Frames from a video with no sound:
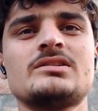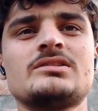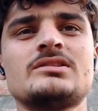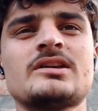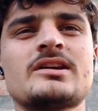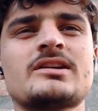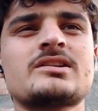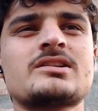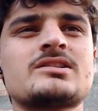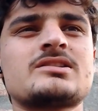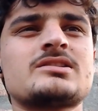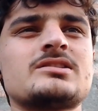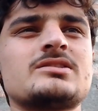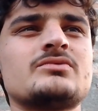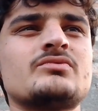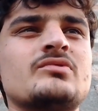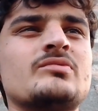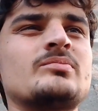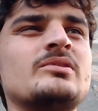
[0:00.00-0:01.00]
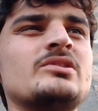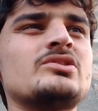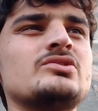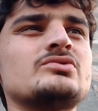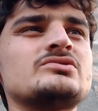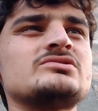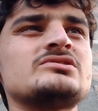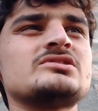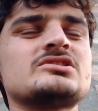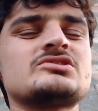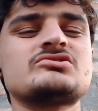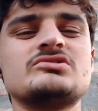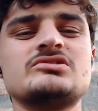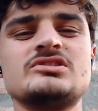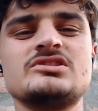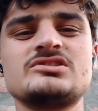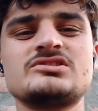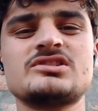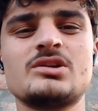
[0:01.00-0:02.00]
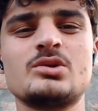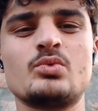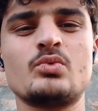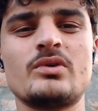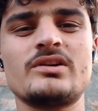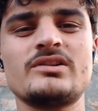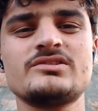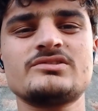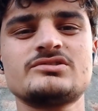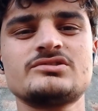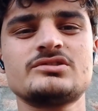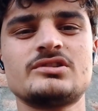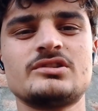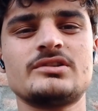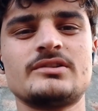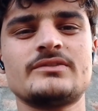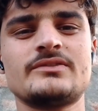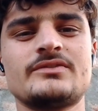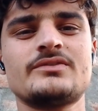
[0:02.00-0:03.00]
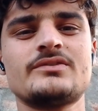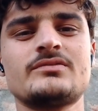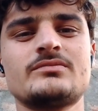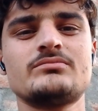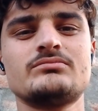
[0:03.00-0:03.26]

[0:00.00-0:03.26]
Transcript: like we've been using traditional ways of